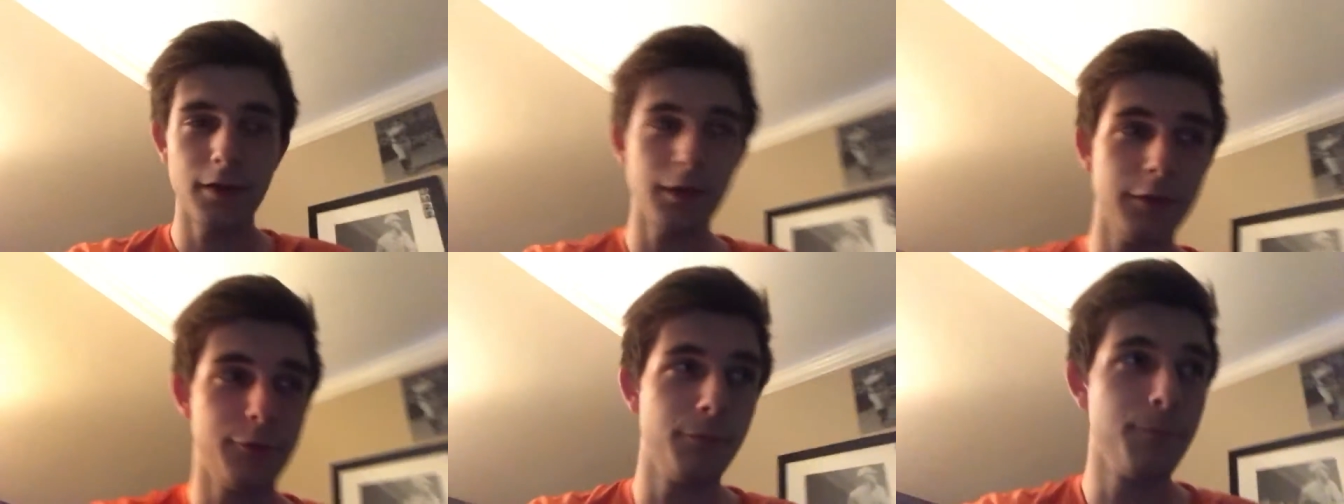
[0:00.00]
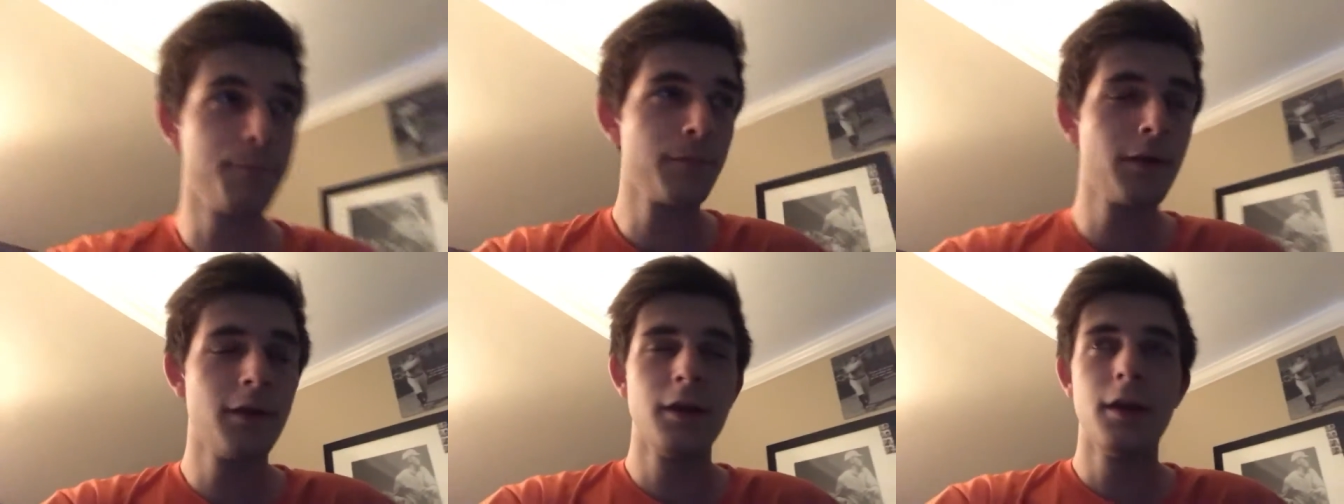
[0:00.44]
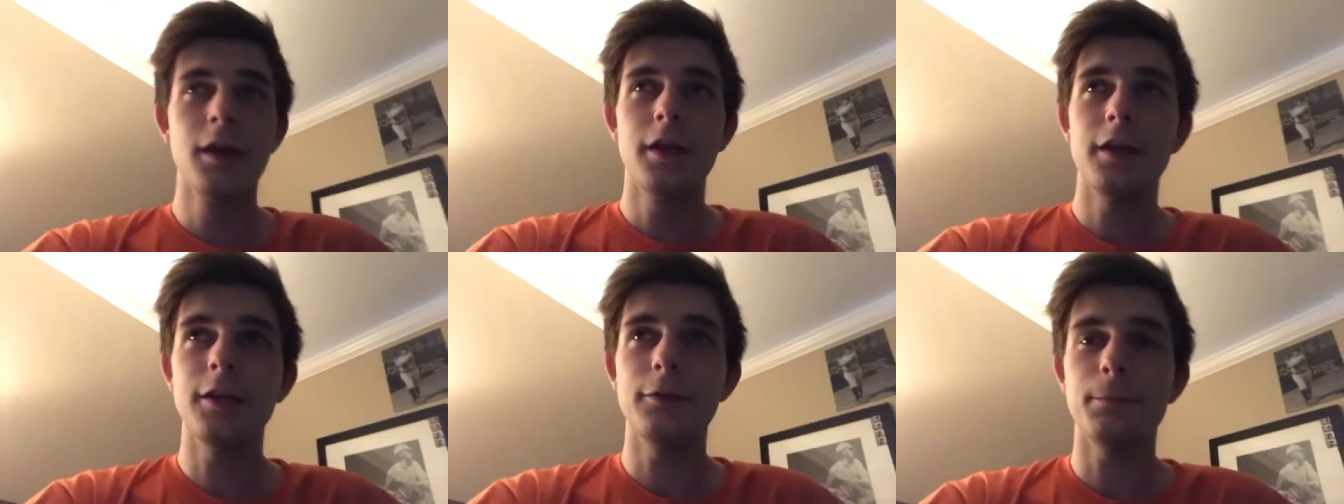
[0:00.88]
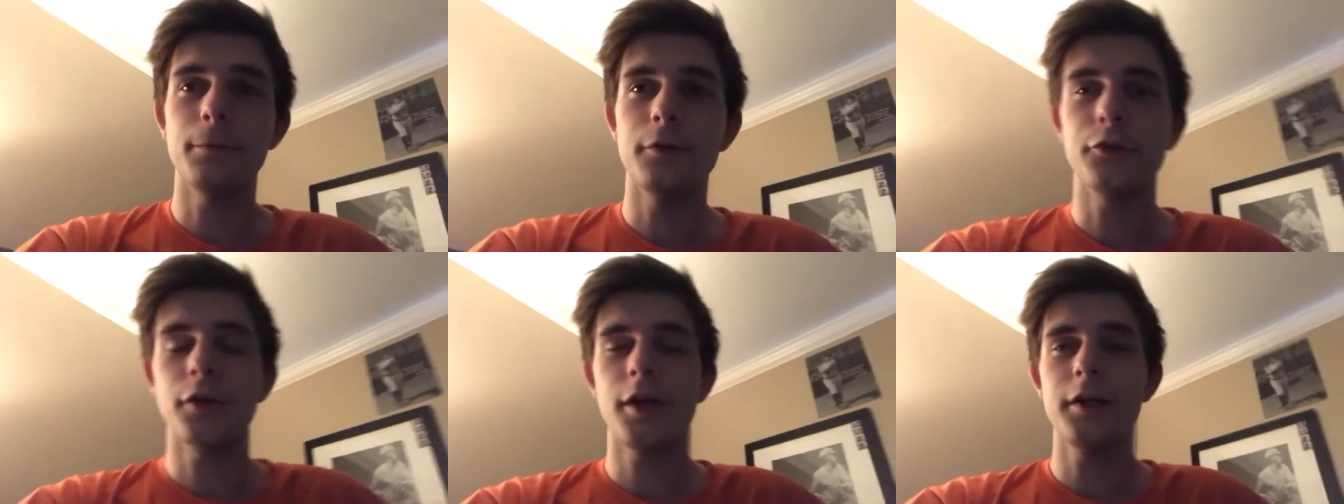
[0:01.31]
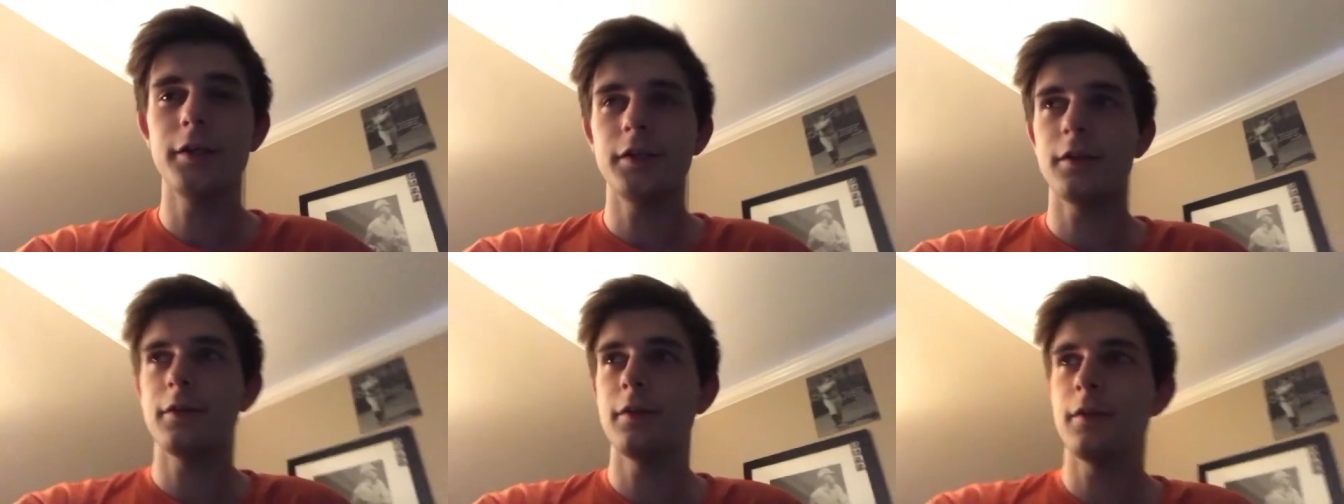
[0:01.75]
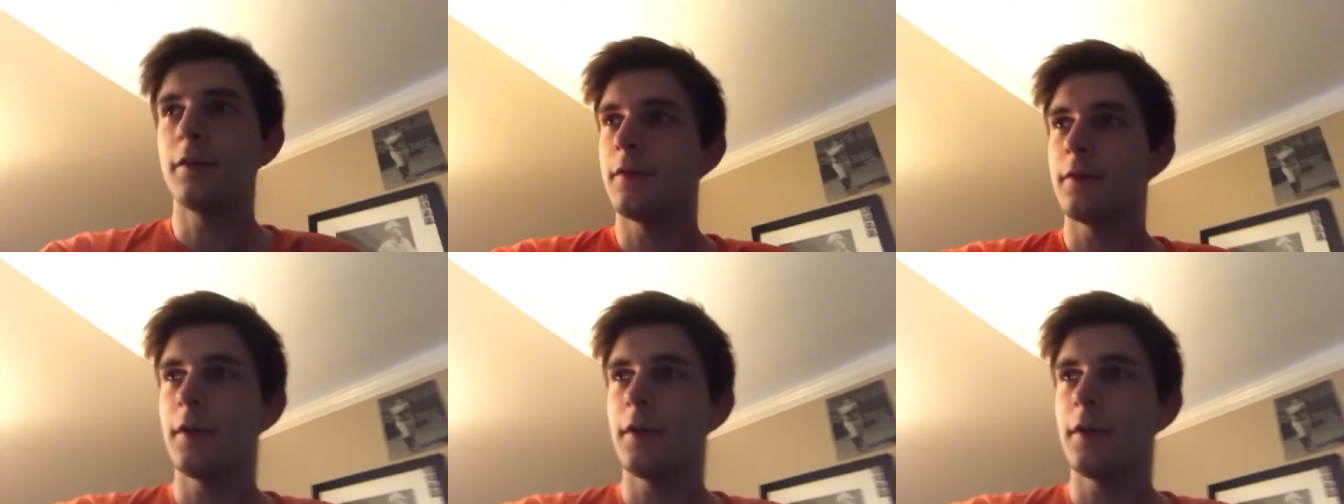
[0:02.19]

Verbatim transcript: It's he's portraying